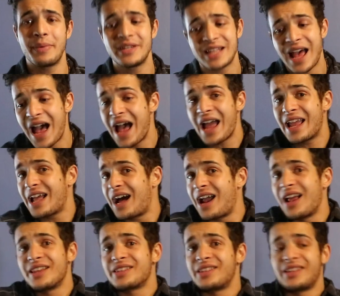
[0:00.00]
because I
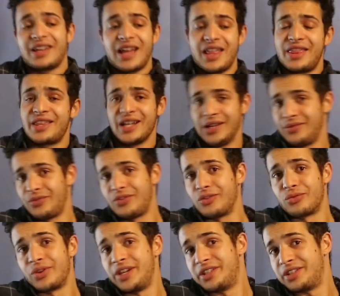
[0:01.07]
honestly can't think of a
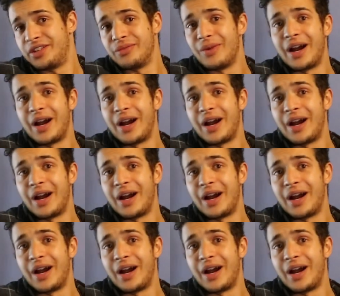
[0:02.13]
reason